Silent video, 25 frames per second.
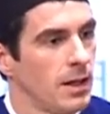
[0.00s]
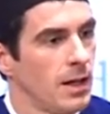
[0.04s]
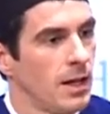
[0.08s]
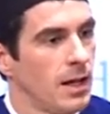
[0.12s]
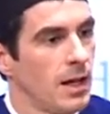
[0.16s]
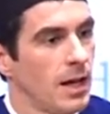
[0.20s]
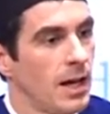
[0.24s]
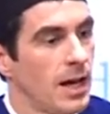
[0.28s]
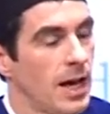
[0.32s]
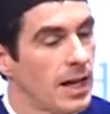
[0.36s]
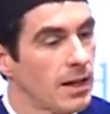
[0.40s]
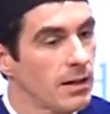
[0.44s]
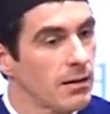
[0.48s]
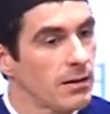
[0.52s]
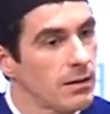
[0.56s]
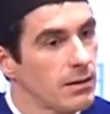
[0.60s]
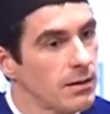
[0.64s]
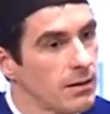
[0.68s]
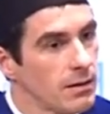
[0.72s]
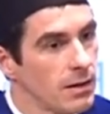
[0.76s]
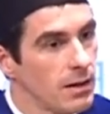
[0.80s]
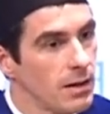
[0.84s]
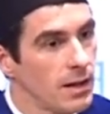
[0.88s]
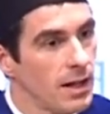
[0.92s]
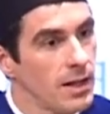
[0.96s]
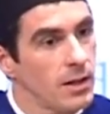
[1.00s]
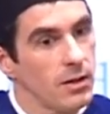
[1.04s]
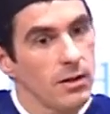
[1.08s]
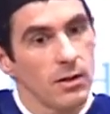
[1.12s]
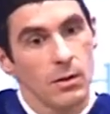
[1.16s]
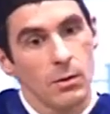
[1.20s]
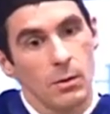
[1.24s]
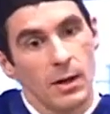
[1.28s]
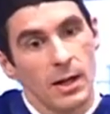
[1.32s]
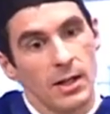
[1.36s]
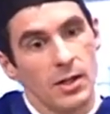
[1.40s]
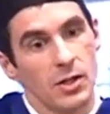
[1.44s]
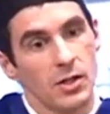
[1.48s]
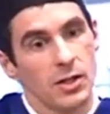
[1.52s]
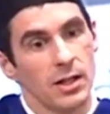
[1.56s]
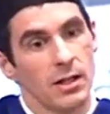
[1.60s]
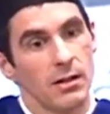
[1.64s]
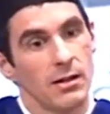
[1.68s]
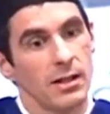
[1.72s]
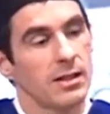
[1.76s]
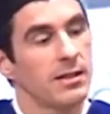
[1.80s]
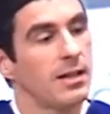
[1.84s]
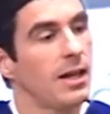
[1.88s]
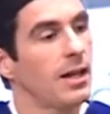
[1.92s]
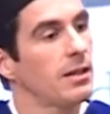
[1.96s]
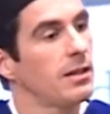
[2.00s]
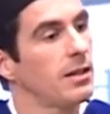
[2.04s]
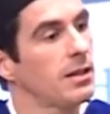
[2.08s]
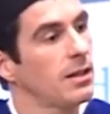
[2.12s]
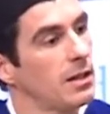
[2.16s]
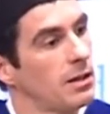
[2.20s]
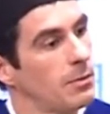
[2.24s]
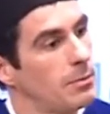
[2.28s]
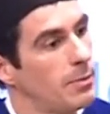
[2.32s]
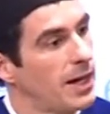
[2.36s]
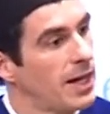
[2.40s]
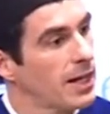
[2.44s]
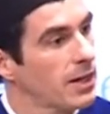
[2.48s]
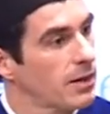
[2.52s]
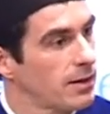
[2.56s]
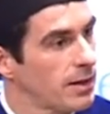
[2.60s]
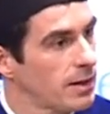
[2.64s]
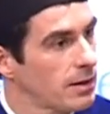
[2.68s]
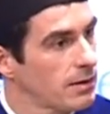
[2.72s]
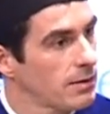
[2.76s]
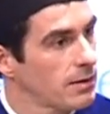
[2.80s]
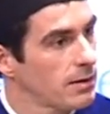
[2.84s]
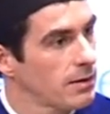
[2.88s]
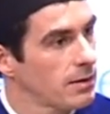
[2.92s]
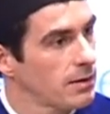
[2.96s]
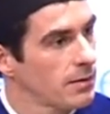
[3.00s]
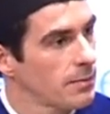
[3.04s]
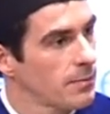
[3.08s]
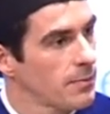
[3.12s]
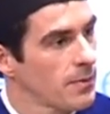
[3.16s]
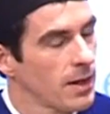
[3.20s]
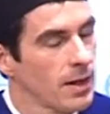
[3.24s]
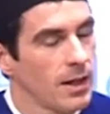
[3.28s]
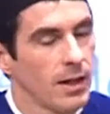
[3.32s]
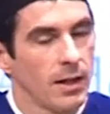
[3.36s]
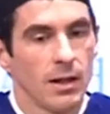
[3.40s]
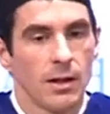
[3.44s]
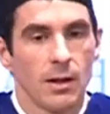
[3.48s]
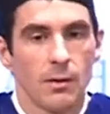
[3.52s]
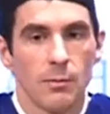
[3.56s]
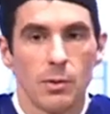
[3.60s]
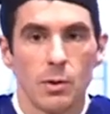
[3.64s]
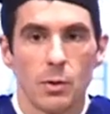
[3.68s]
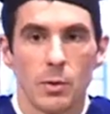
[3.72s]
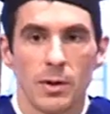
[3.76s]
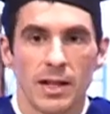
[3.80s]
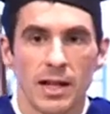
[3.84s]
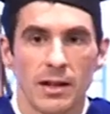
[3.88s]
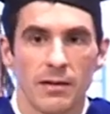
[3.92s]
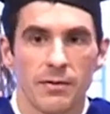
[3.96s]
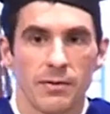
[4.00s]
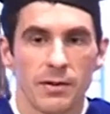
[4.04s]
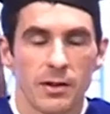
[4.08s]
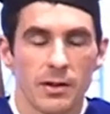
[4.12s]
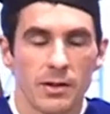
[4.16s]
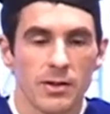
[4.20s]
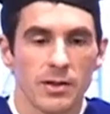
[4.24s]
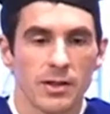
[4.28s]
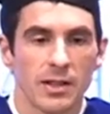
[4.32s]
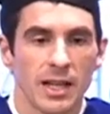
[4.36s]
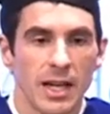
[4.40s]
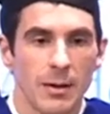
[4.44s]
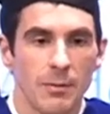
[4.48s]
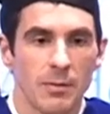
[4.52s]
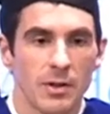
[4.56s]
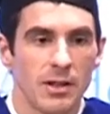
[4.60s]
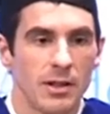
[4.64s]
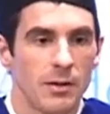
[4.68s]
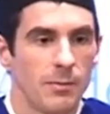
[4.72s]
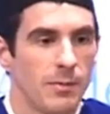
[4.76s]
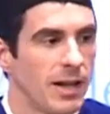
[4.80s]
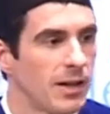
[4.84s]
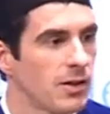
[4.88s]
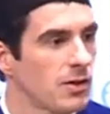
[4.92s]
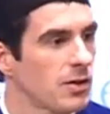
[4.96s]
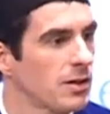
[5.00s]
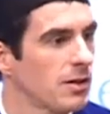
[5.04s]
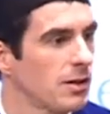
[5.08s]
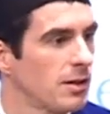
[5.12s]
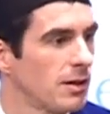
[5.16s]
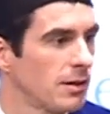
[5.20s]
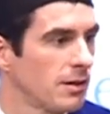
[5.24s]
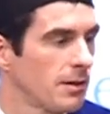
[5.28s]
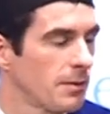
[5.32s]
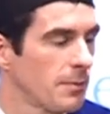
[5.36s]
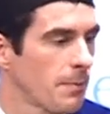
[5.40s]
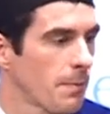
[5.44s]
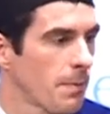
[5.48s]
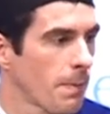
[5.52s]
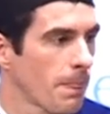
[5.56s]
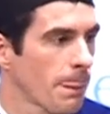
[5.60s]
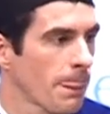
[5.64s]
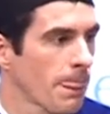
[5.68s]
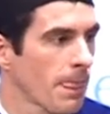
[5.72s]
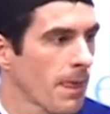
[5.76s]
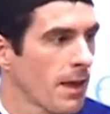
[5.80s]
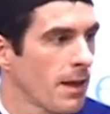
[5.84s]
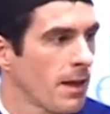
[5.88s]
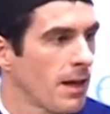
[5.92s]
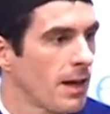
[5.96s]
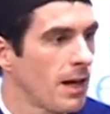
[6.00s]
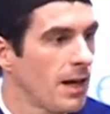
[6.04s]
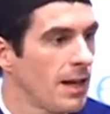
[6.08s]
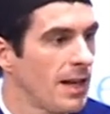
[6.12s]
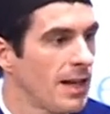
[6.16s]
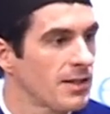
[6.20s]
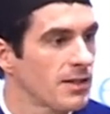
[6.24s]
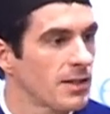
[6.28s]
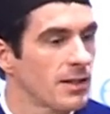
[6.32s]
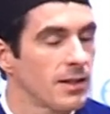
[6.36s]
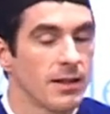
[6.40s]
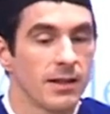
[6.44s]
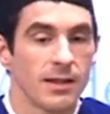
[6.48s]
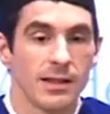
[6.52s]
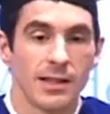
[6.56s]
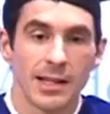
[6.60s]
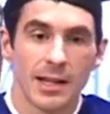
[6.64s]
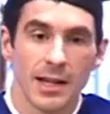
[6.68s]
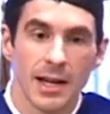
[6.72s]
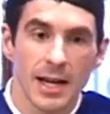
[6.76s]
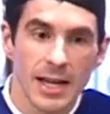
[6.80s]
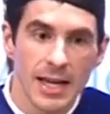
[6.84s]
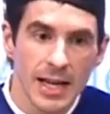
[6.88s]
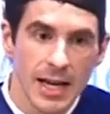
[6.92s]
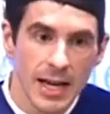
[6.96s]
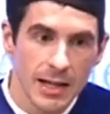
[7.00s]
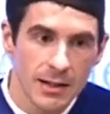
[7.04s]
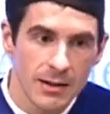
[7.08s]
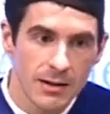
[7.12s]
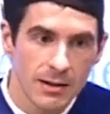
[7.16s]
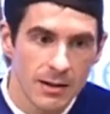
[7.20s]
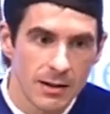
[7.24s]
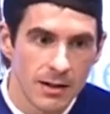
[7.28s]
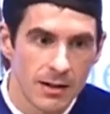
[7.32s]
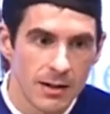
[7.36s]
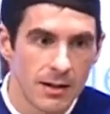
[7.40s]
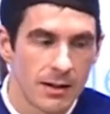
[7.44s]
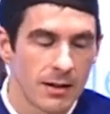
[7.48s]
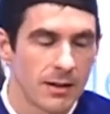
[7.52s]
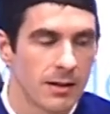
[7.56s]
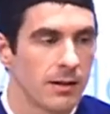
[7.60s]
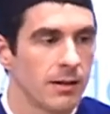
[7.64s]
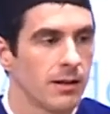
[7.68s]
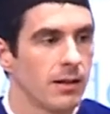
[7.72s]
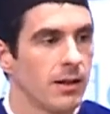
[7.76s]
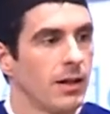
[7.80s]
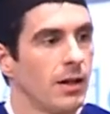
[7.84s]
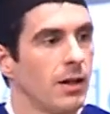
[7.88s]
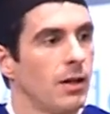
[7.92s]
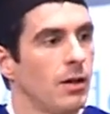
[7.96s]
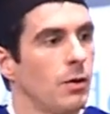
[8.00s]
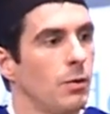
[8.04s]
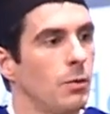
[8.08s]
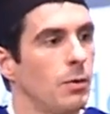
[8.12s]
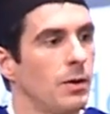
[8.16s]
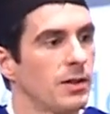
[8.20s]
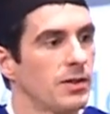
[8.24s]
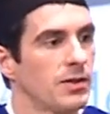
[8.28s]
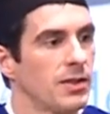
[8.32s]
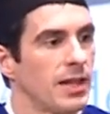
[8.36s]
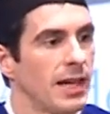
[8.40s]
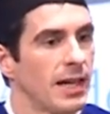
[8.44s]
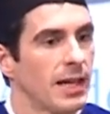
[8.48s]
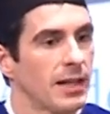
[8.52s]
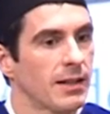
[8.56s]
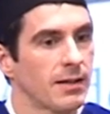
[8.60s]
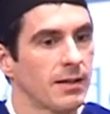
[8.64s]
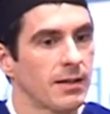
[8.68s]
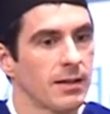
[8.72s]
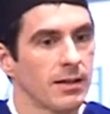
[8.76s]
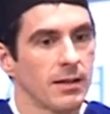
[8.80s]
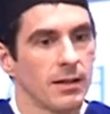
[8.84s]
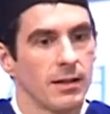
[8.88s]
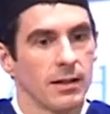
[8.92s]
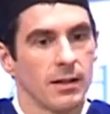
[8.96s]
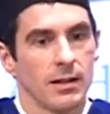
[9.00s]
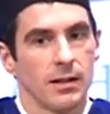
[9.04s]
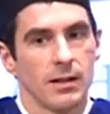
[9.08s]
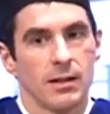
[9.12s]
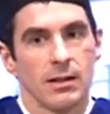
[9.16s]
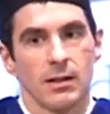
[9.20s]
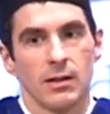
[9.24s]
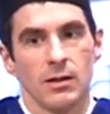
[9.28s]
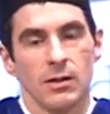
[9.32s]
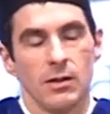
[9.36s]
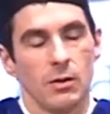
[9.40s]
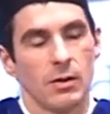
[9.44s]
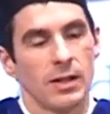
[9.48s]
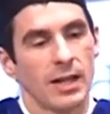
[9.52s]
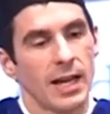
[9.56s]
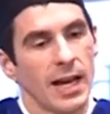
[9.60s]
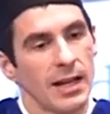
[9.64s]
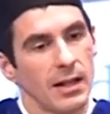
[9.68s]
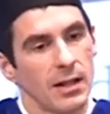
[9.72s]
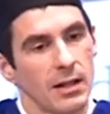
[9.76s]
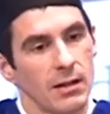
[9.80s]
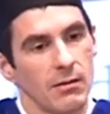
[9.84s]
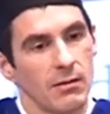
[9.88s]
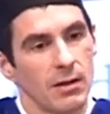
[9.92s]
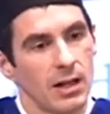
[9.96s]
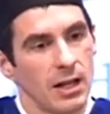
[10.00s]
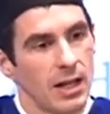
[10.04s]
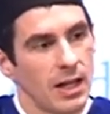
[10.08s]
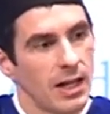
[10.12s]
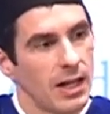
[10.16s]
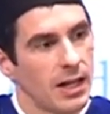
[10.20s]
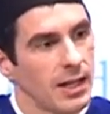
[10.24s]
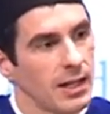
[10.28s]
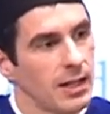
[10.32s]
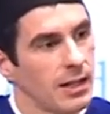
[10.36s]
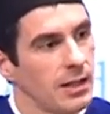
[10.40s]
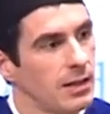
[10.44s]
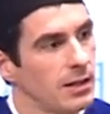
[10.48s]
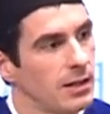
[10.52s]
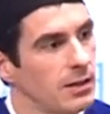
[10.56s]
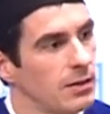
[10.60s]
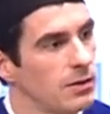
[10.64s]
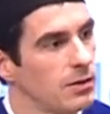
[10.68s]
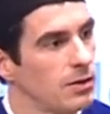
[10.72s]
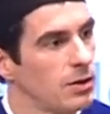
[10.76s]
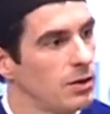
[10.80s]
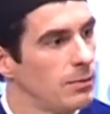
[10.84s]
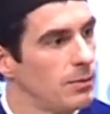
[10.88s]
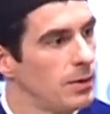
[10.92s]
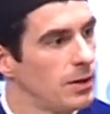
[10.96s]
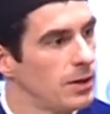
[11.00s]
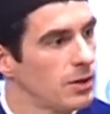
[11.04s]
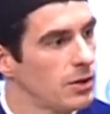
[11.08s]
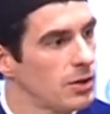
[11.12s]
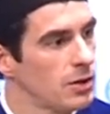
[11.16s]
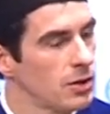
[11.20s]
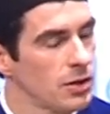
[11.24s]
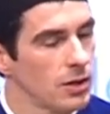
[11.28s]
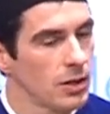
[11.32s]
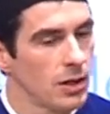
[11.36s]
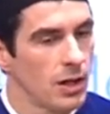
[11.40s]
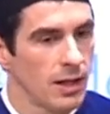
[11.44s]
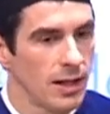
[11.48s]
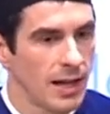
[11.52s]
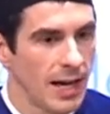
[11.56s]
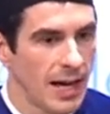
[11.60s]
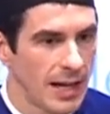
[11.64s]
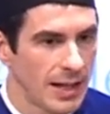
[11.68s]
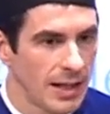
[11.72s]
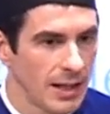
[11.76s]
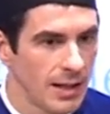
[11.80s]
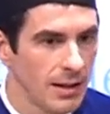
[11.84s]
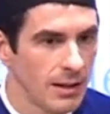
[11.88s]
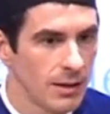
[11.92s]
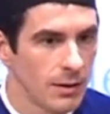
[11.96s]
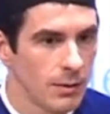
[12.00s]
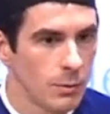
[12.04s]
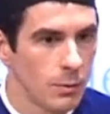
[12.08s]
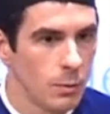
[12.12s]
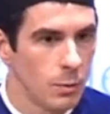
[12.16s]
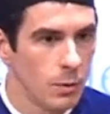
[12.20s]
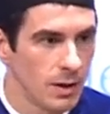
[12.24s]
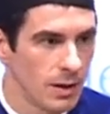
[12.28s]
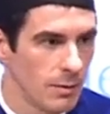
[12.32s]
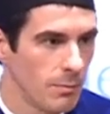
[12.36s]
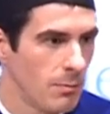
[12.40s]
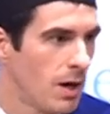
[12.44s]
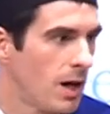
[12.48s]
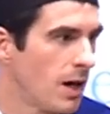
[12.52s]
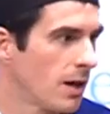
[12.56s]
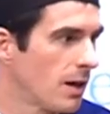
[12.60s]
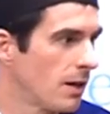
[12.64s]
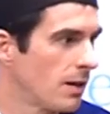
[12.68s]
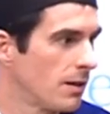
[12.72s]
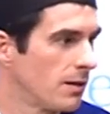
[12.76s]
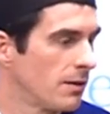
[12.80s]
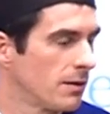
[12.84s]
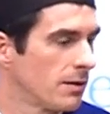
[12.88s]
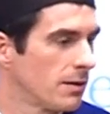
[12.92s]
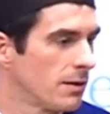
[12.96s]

And like you, I share a technical background, but when I first came to Dimensional, a lesson that I had to learn was that you cannot rely too much on any one model.